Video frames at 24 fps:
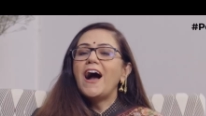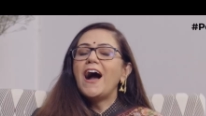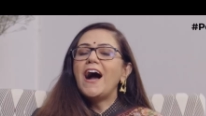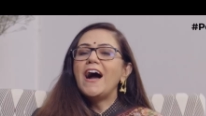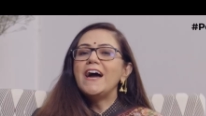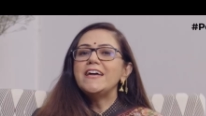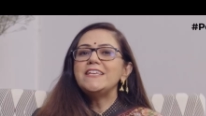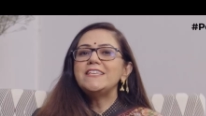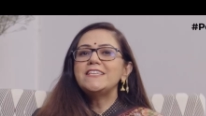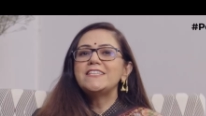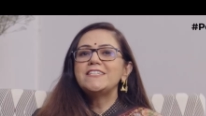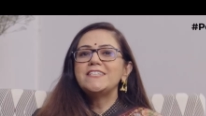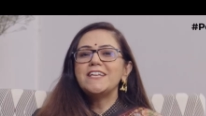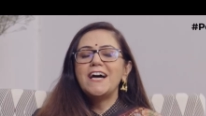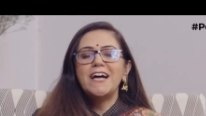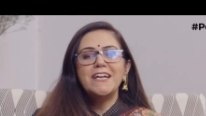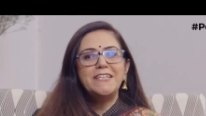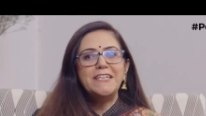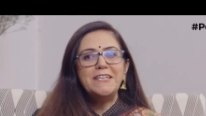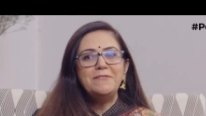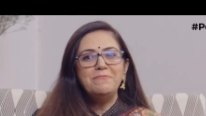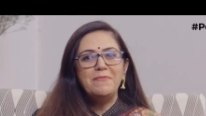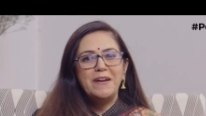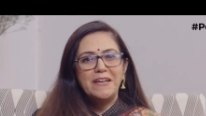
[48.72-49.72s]
I
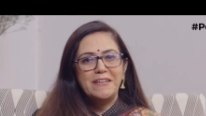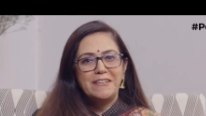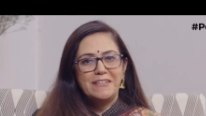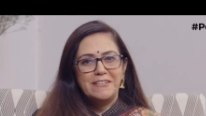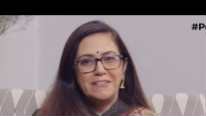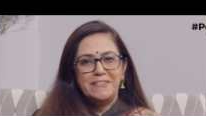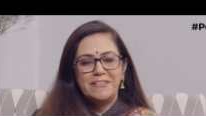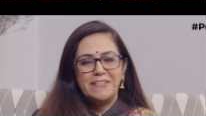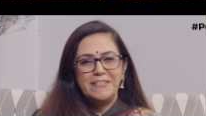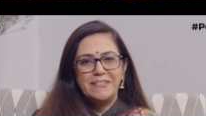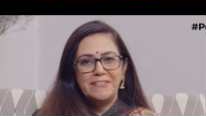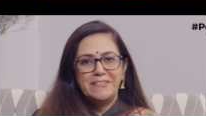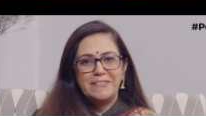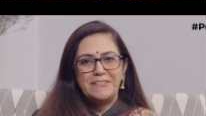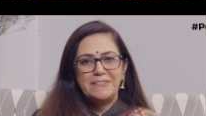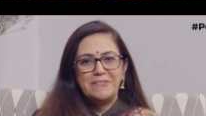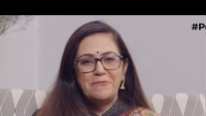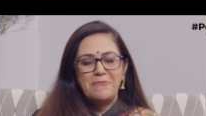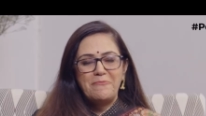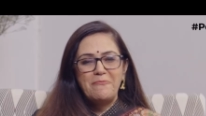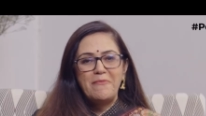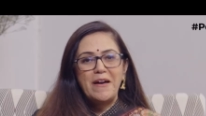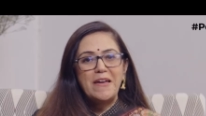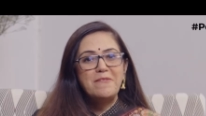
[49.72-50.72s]
started my career
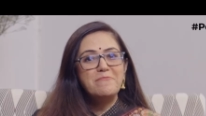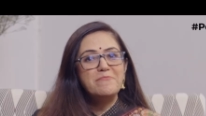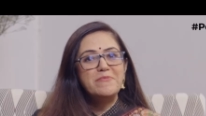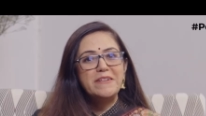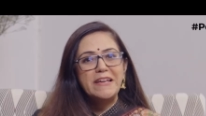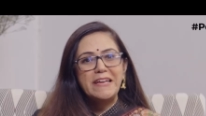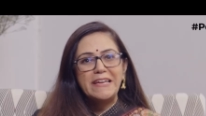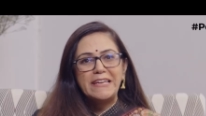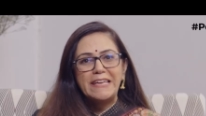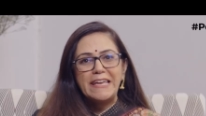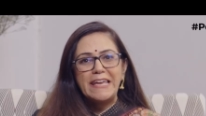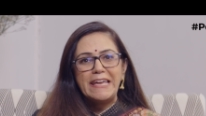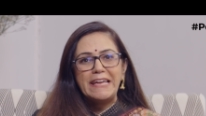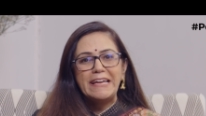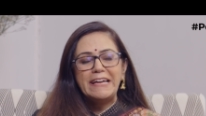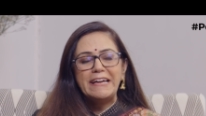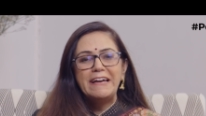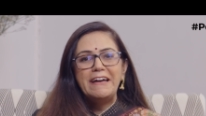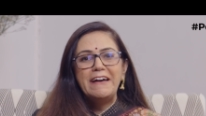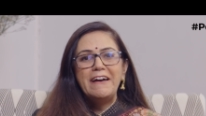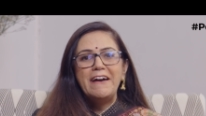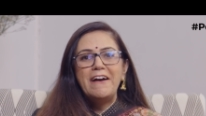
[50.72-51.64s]
by breaking